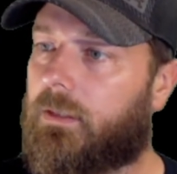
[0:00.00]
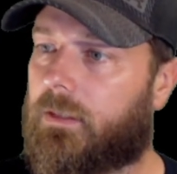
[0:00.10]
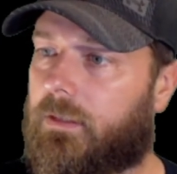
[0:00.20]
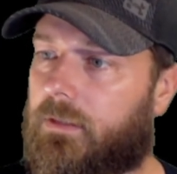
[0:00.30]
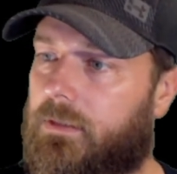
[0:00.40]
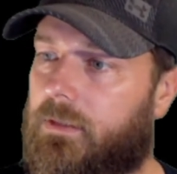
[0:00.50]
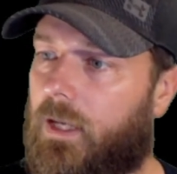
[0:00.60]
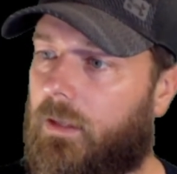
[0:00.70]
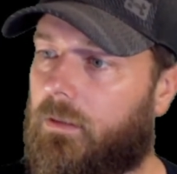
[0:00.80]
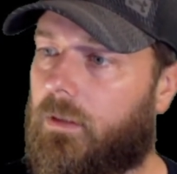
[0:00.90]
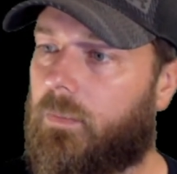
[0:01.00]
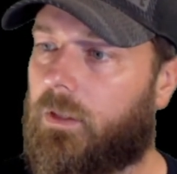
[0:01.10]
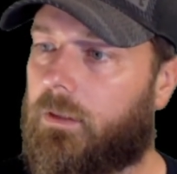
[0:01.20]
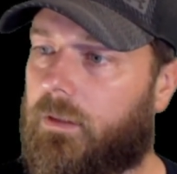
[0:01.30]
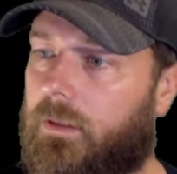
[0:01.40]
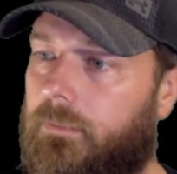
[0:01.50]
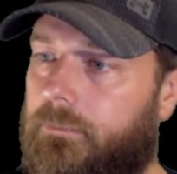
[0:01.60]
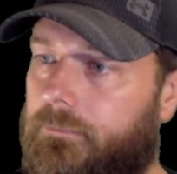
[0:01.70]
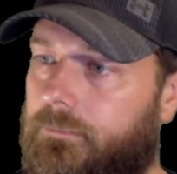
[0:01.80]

Like, this is not going to be good.